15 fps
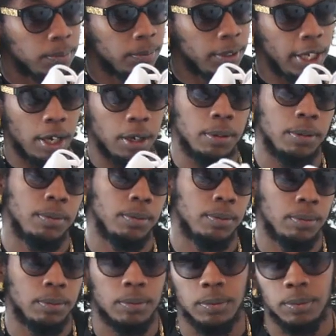Yo,
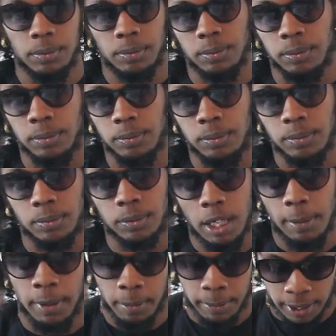
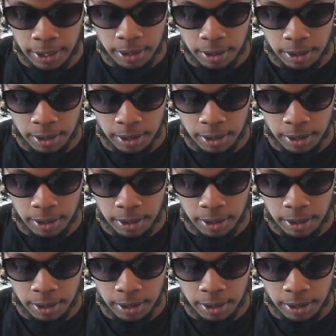come on, man.